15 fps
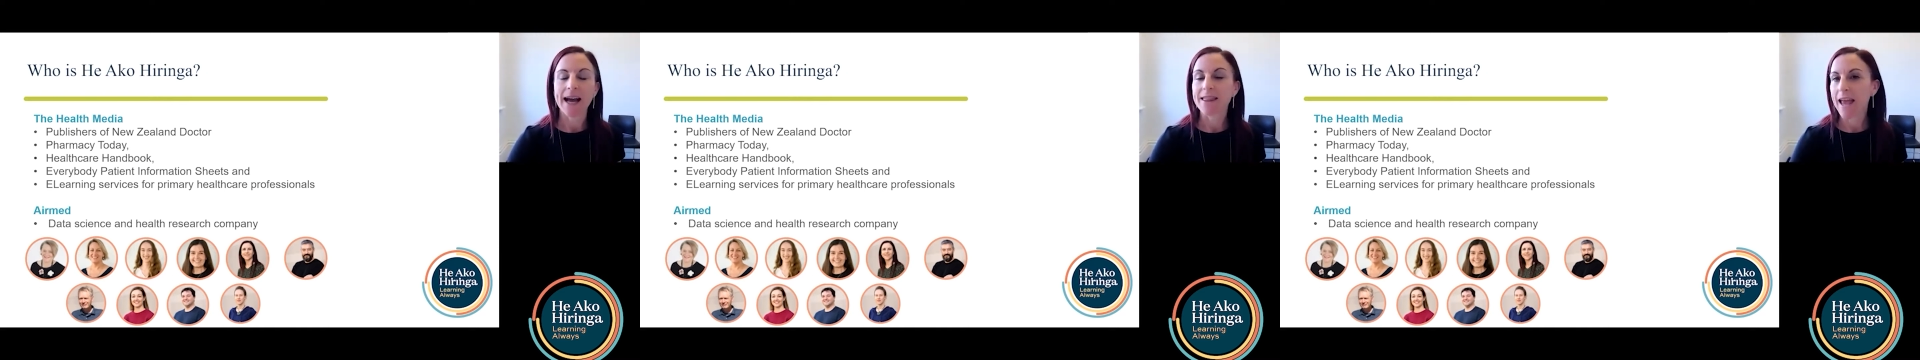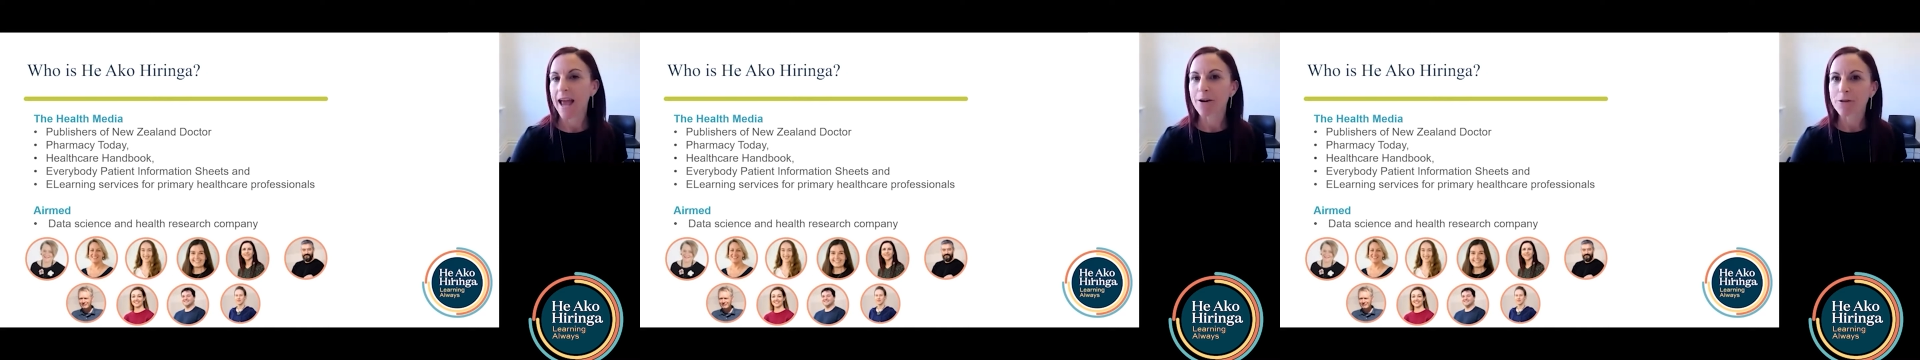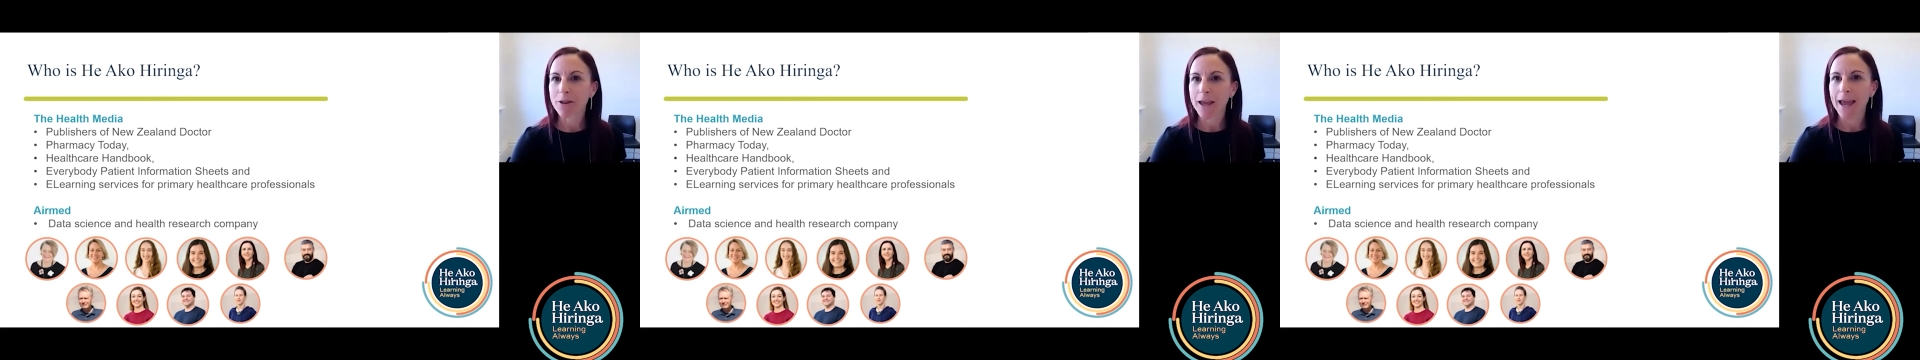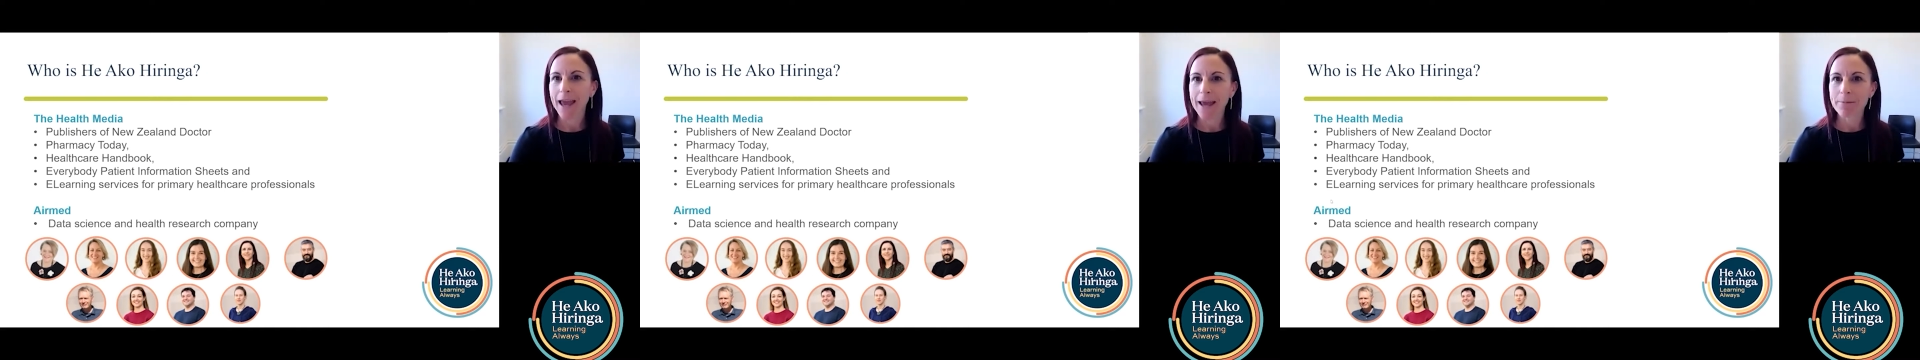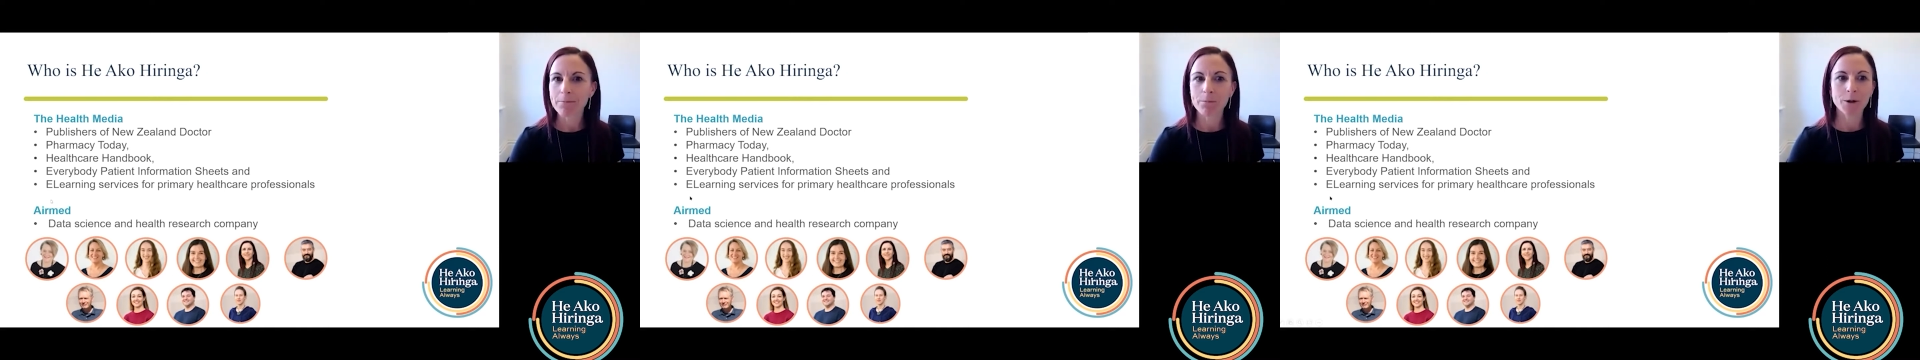the Healthcare
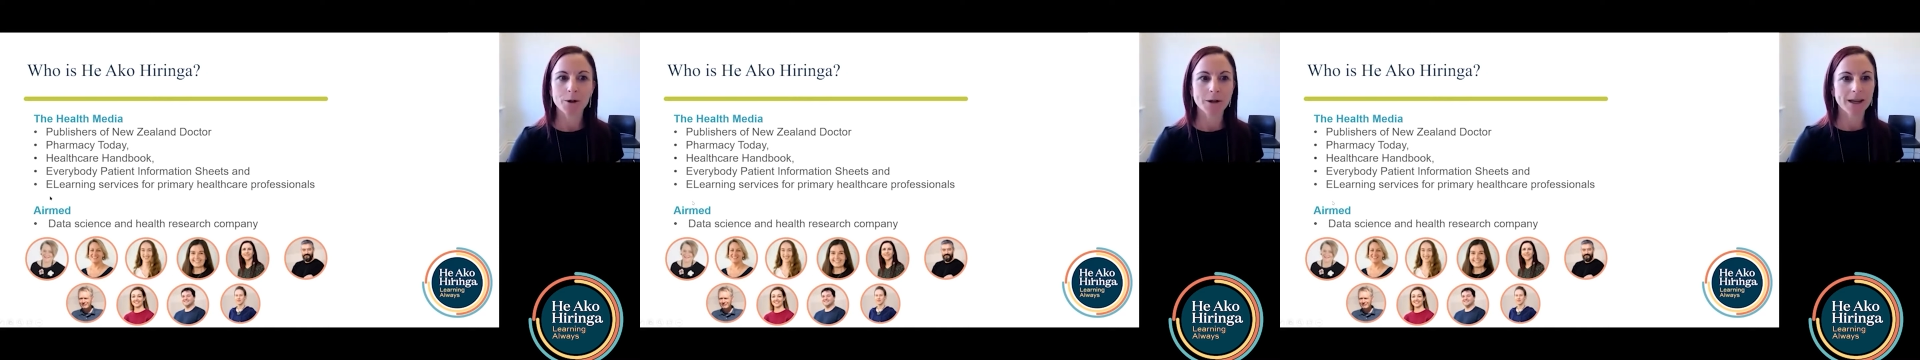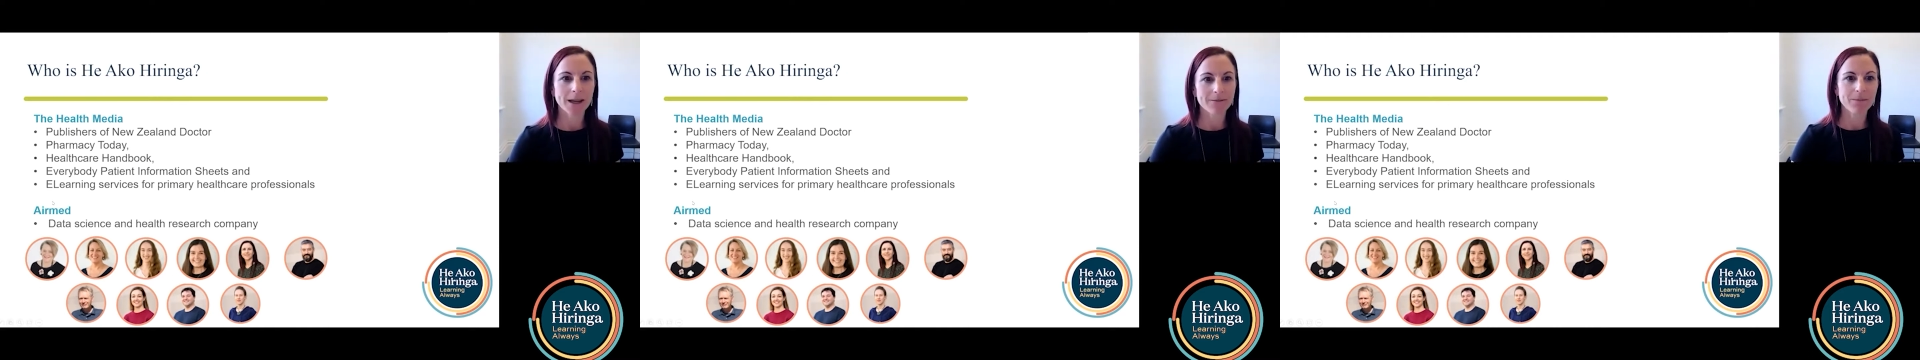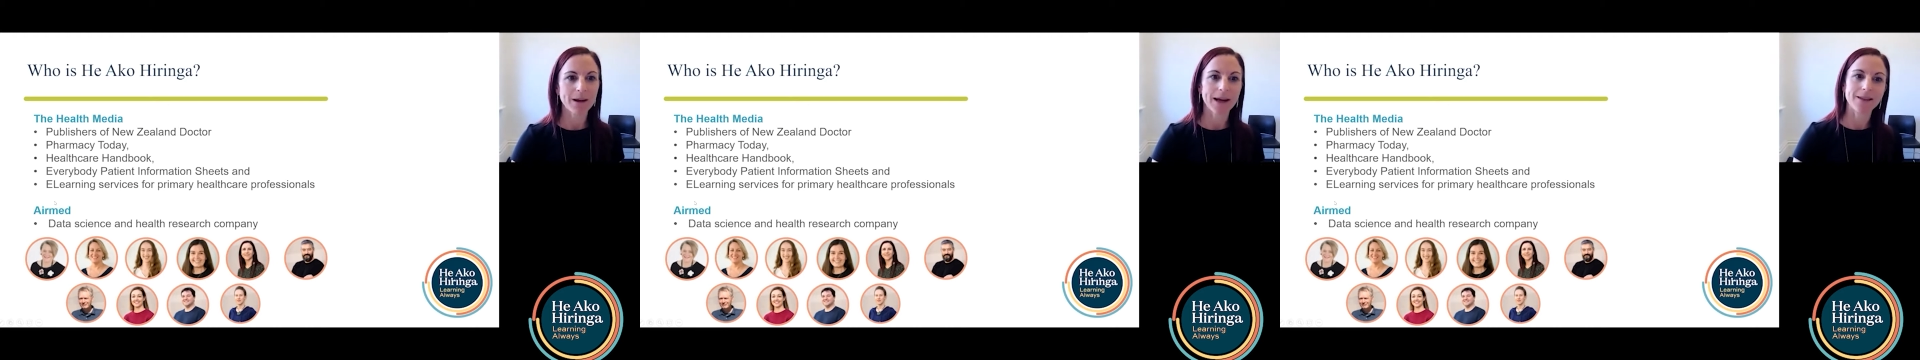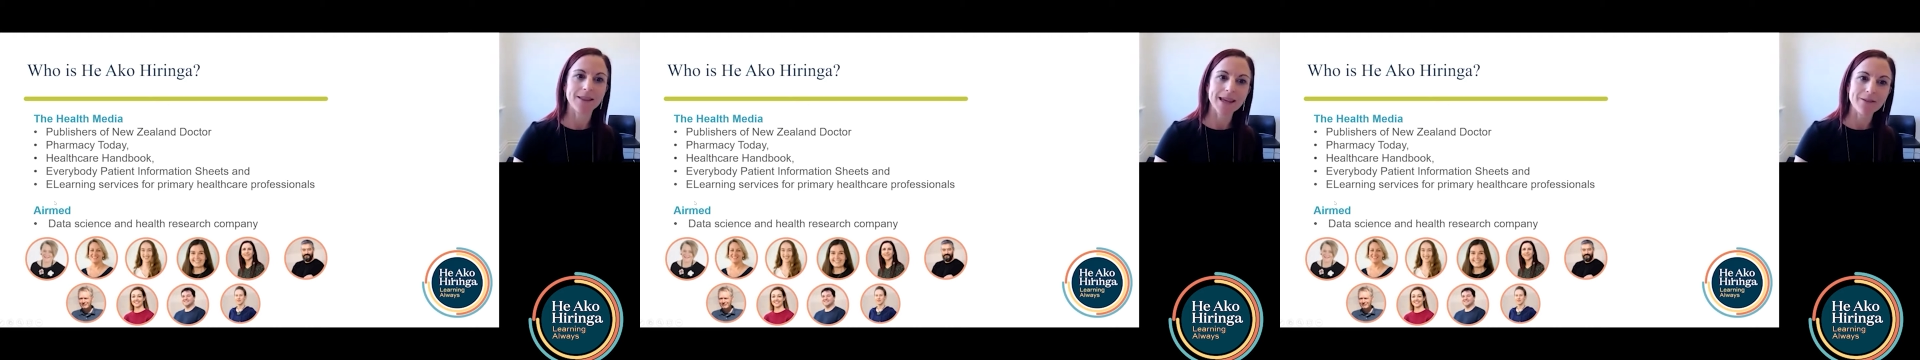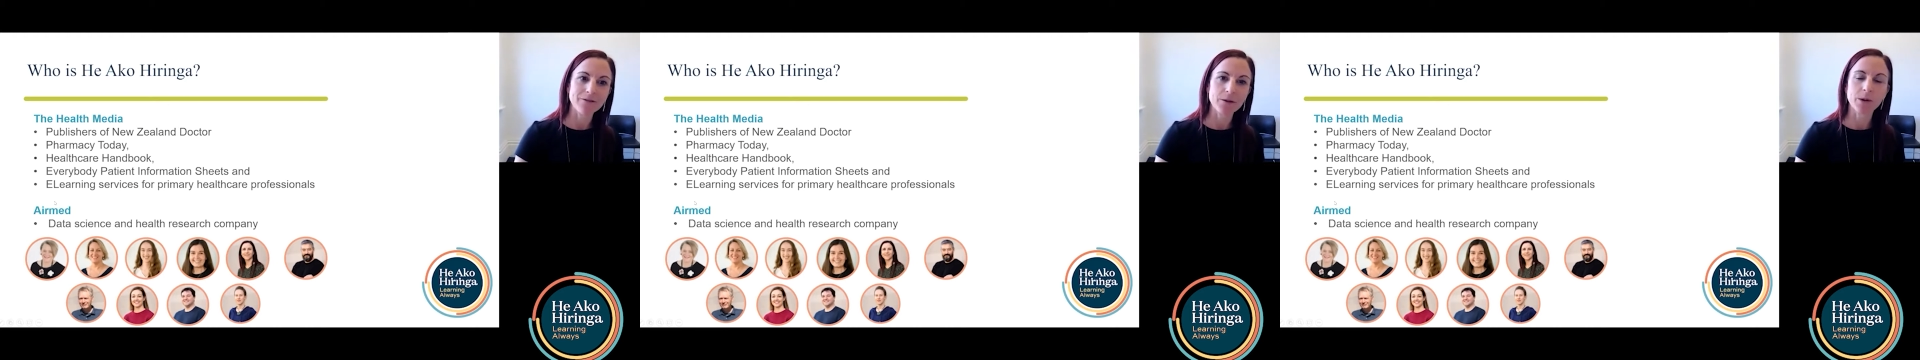Handbook,
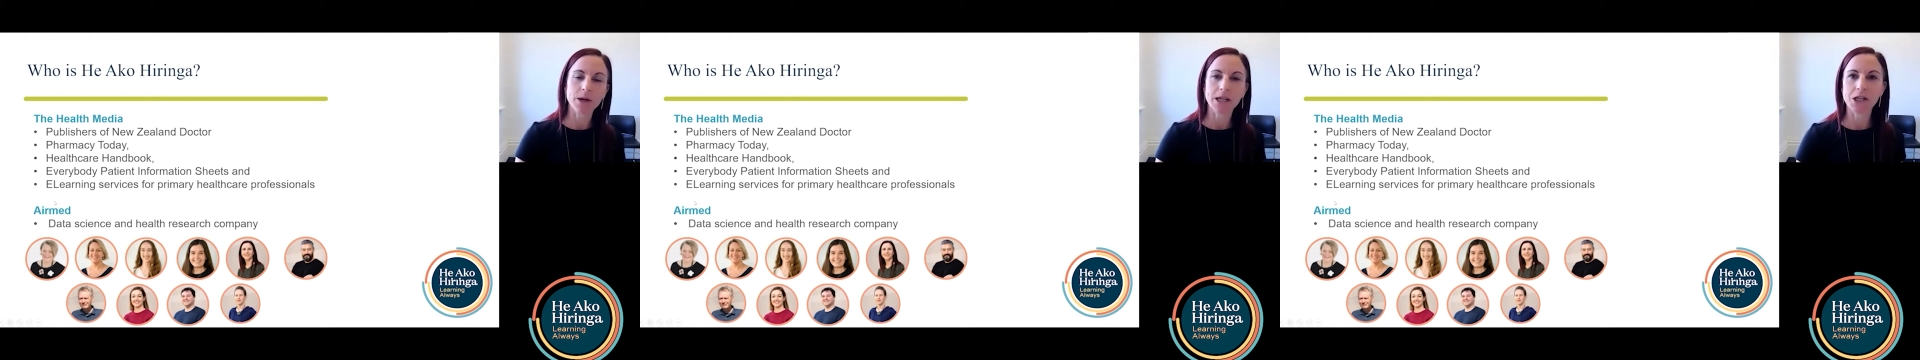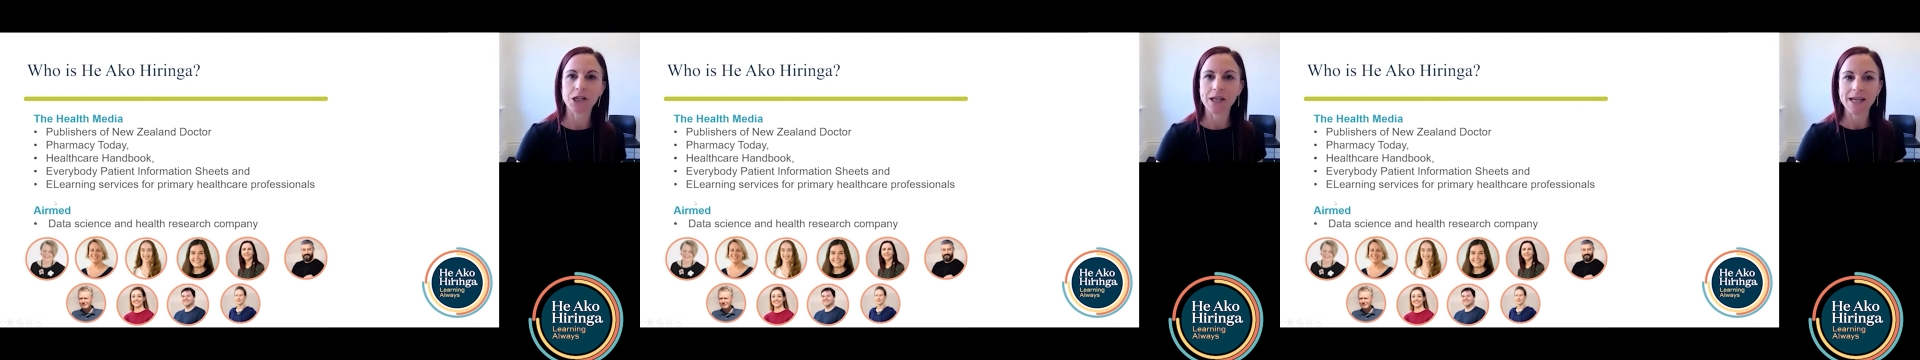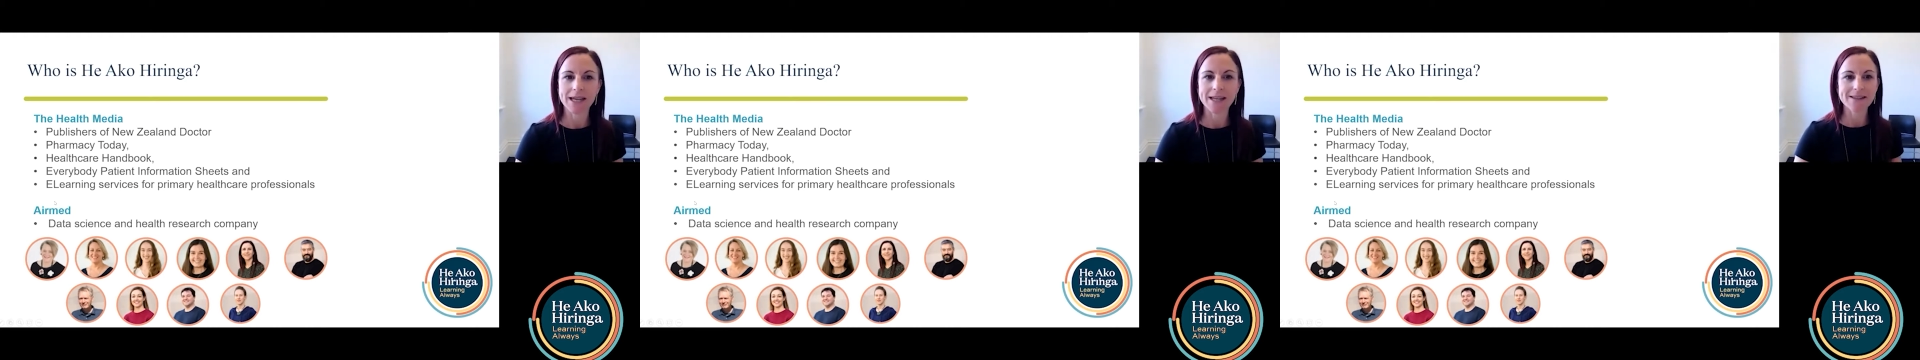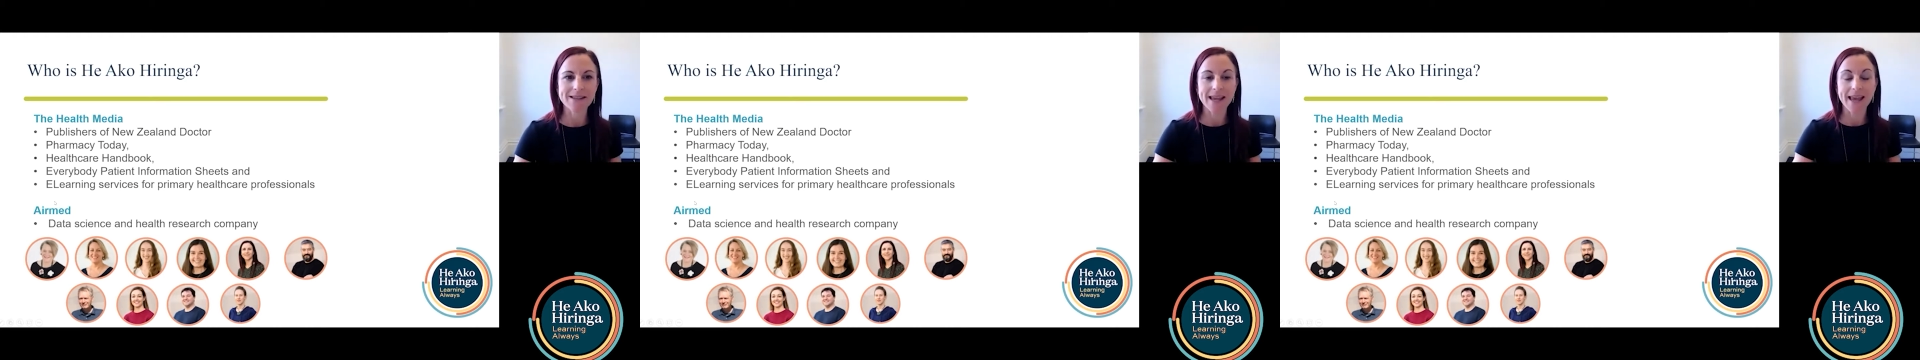the Everybody Sheets,